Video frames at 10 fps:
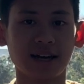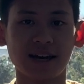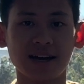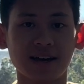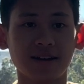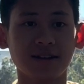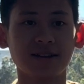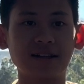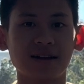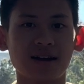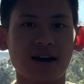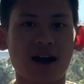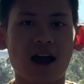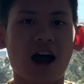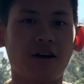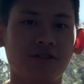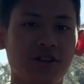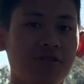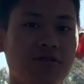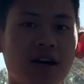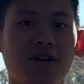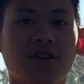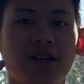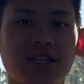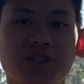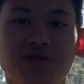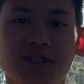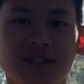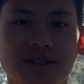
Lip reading: and I'll see you guys on the next one.